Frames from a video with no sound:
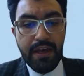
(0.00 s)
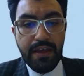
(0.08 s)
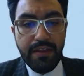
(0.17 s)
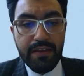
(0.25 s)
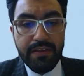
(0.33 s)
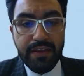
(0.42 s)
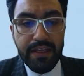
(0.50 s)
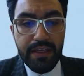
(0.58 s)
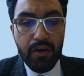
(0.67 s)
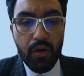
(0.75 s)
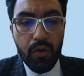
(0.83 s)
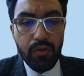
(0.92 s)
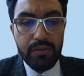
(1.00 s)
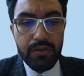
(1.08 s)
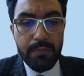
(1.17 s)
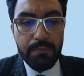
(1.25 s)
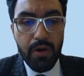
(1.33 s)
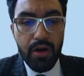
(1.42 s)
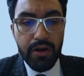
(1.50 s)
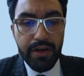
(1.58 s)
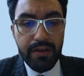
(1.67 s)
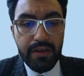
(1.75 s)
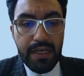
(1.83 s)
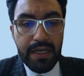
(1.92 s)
The whole bar,